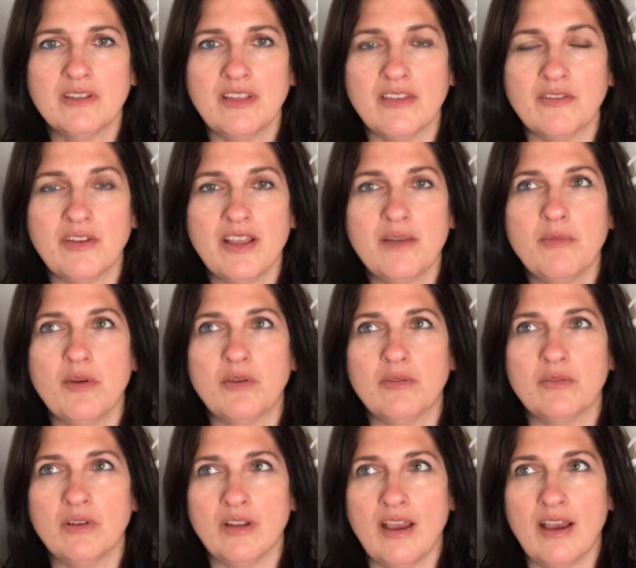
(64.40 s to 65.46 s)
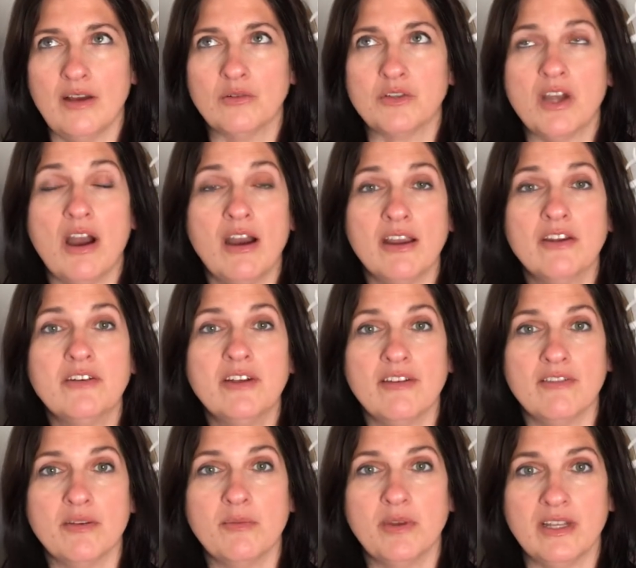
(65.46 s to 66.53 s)
the other day about how tired
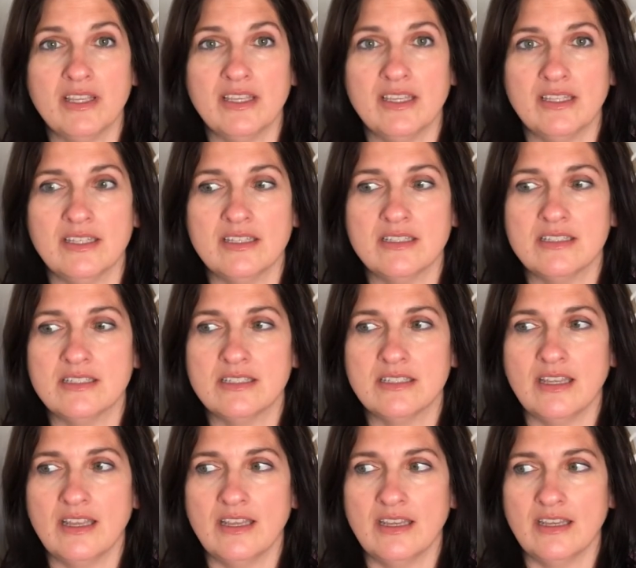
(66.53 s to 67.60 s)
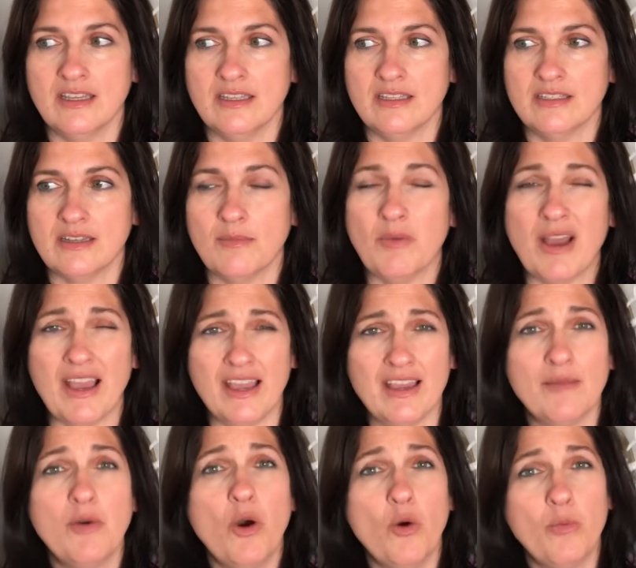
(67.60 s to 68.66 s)
everybody is, and I am
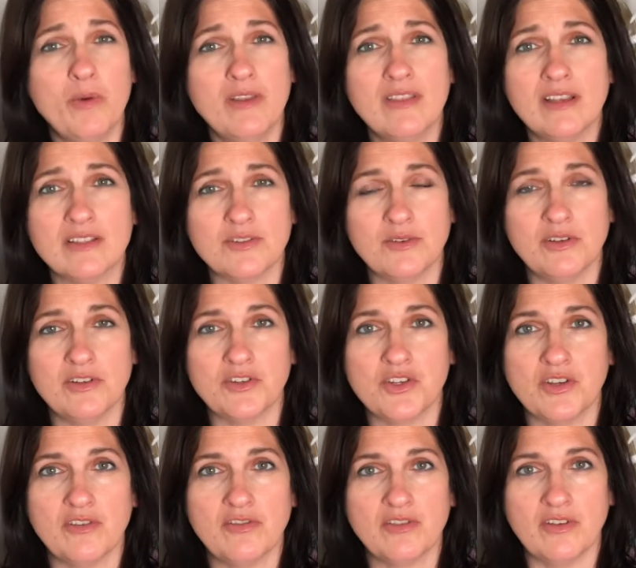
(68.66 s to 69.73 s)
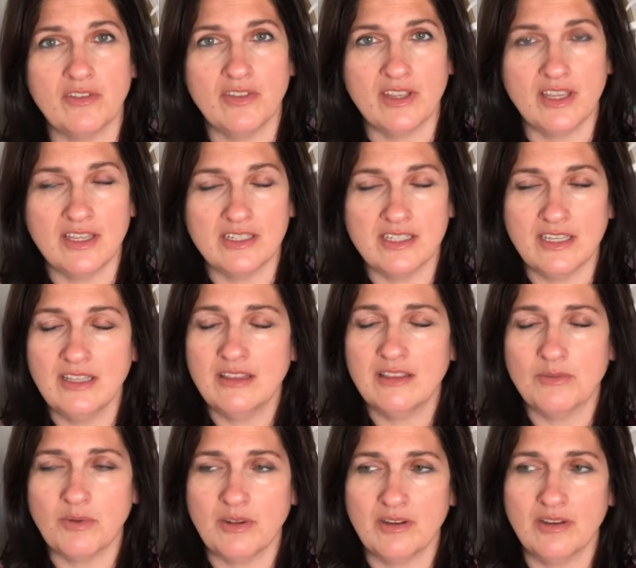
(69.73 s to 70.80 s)
hoping that's going to shift on the 18th
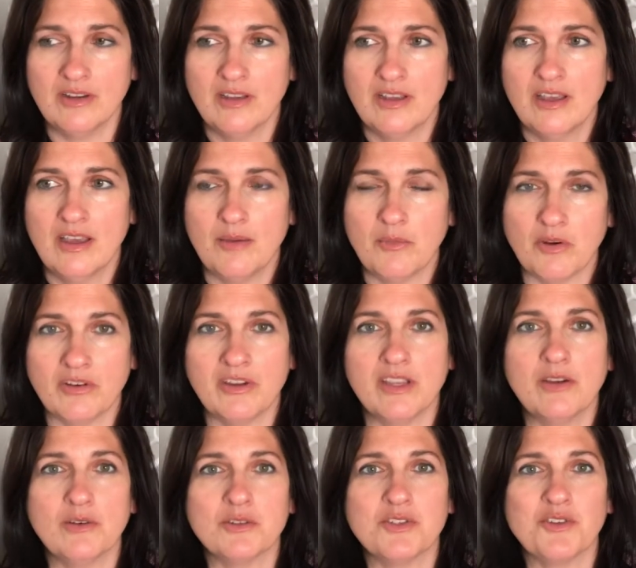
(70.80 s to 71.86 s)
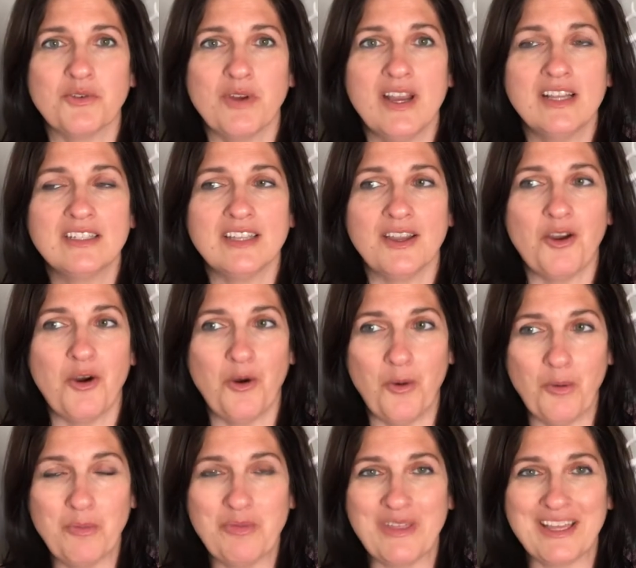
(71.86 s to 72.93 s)
when Mercury goes direct. I
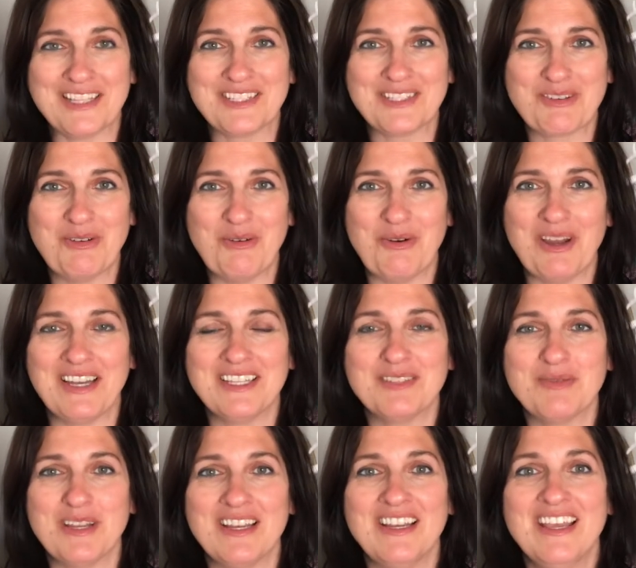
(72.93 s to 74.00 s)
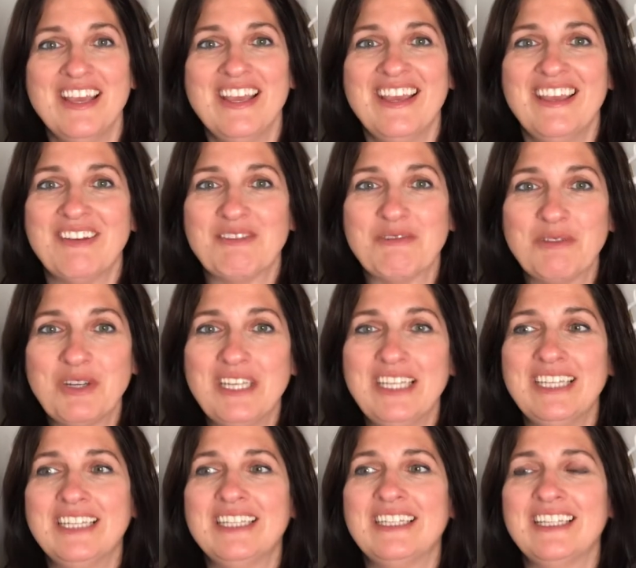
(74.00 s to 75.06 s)
hope that's what has been
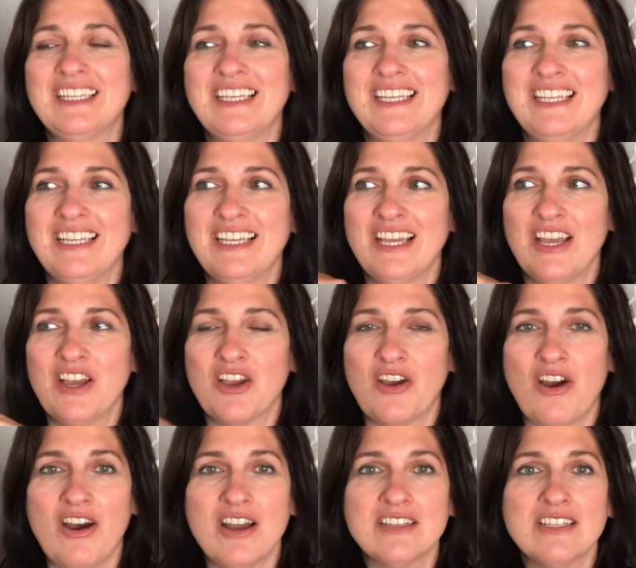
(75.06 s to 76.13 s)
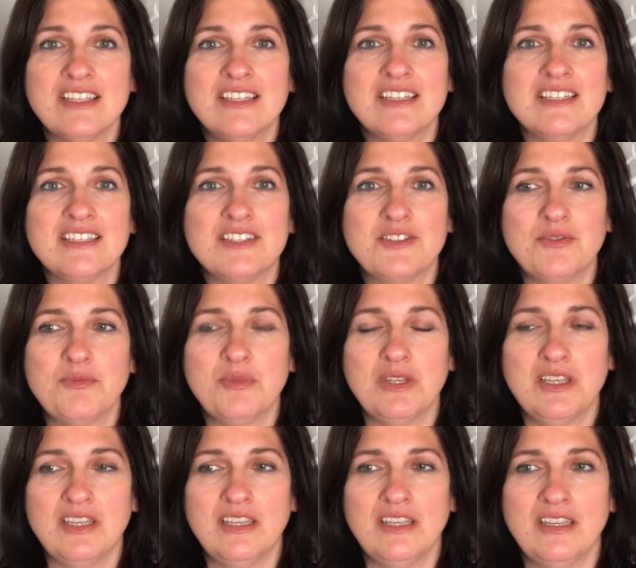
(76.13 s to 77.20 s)
really causing this to
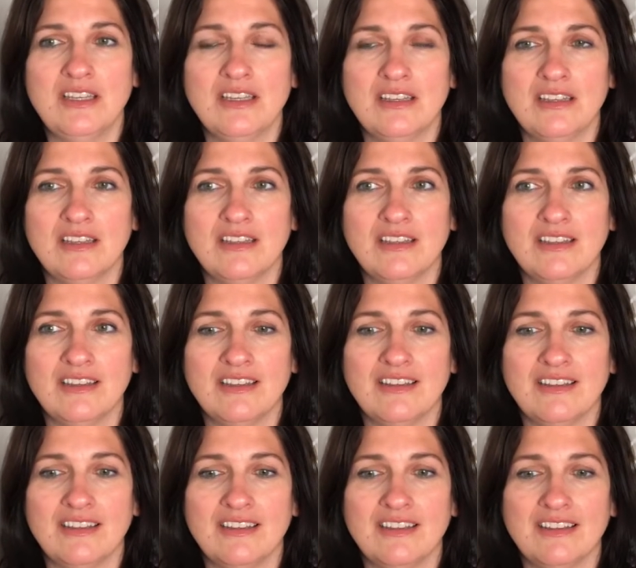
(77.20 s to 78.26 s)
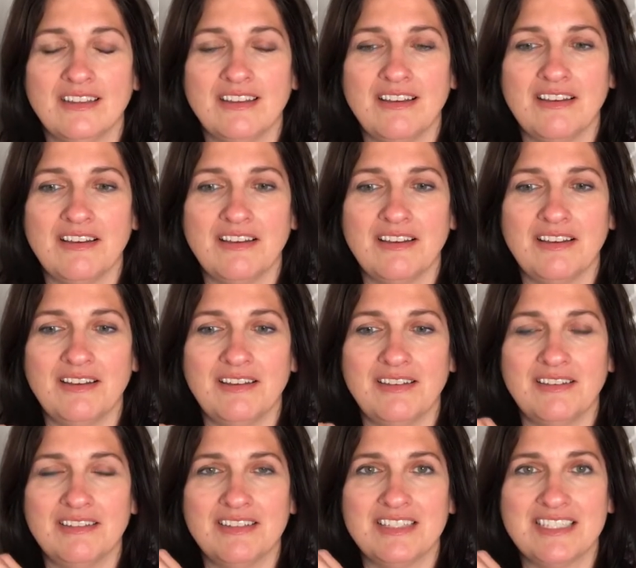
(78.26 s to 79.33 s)
be uh,
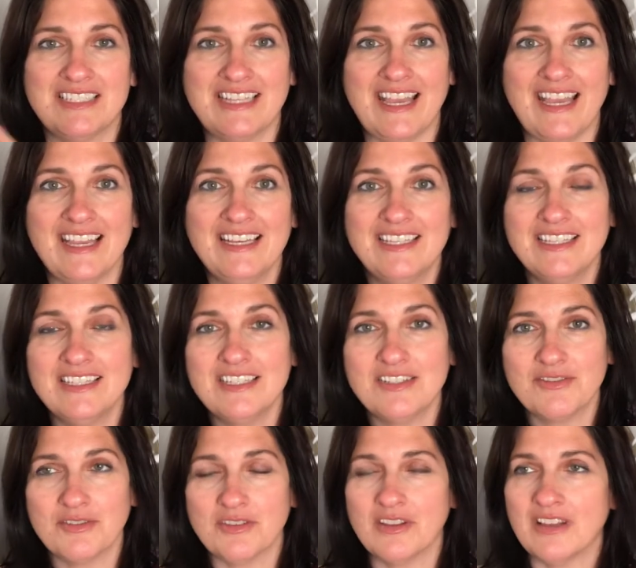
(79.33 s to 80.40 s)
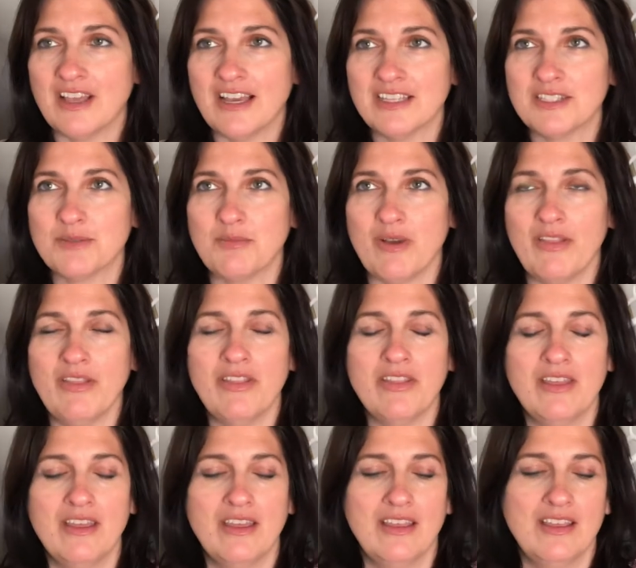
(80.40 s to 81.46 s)
stagnant for the last month
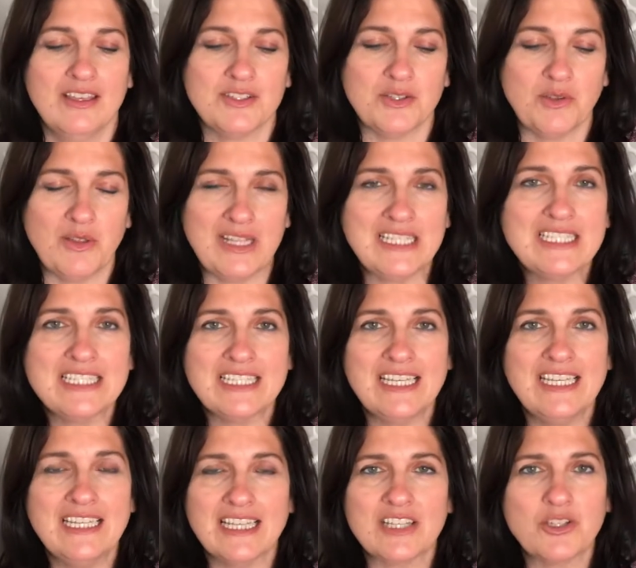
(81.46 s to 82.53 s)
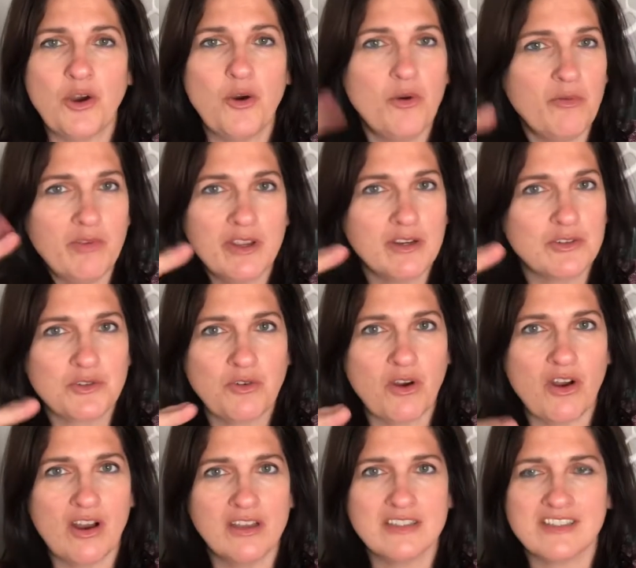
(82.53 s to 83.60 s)
so let's see, let's hope, fingers
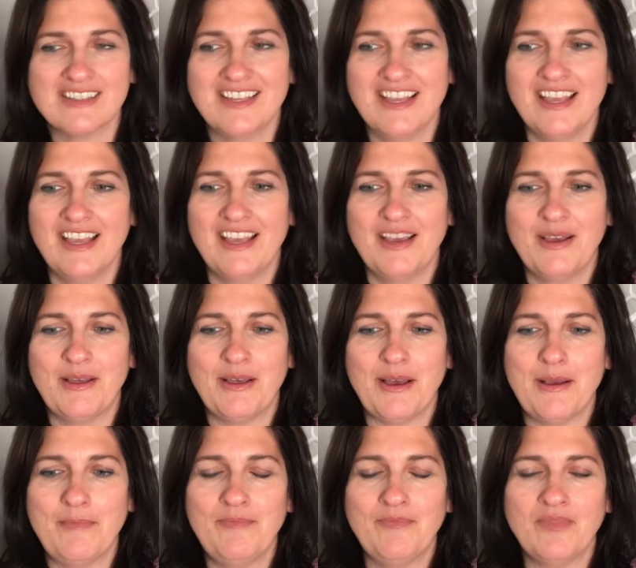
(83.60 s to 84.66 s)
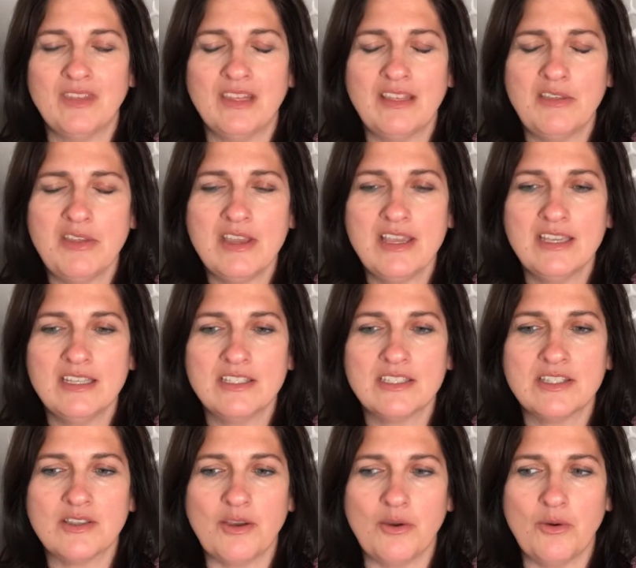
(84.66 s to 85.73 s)
crossed. Um, the thing
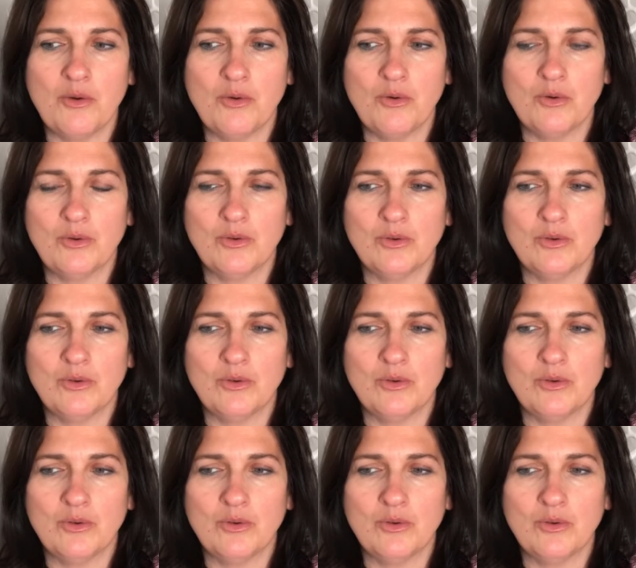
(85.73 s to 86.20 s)
is though,